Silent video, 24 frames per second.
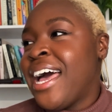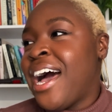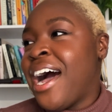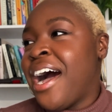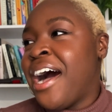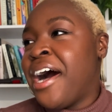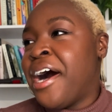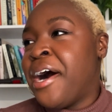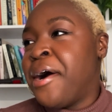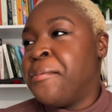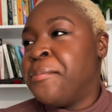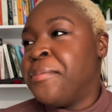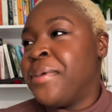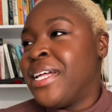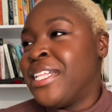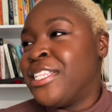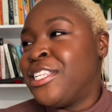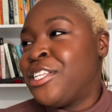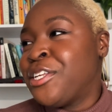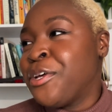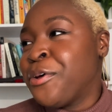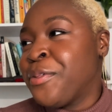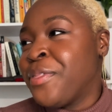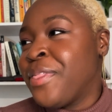And
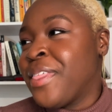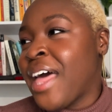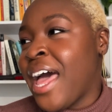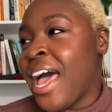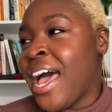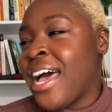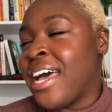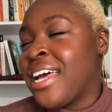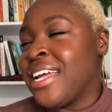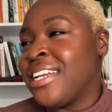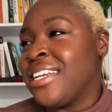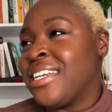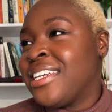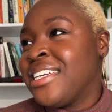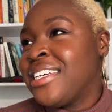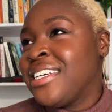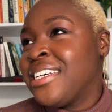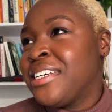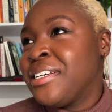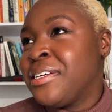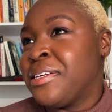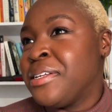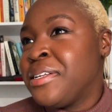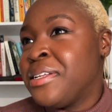so that
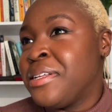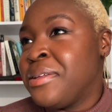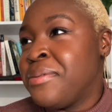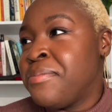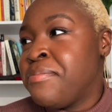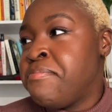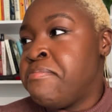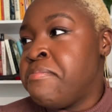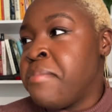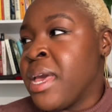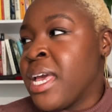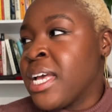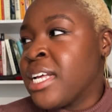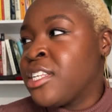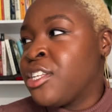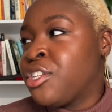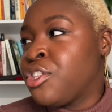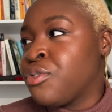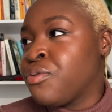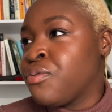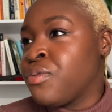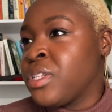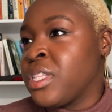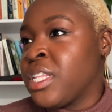makes
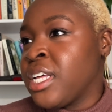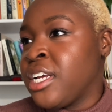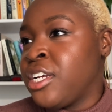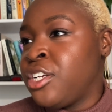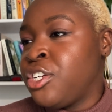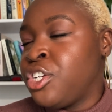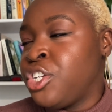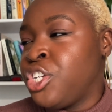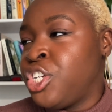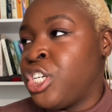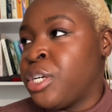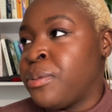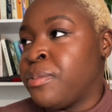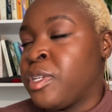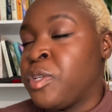the relationship,